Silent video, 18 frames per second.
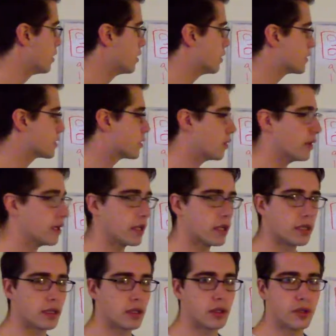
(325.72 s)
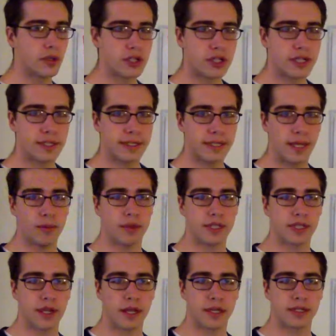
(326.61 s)
So in conclusion today,
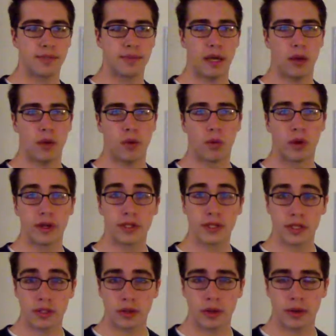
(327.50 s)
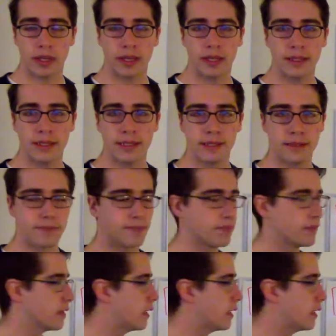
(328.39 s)
we talked about what a stroke is,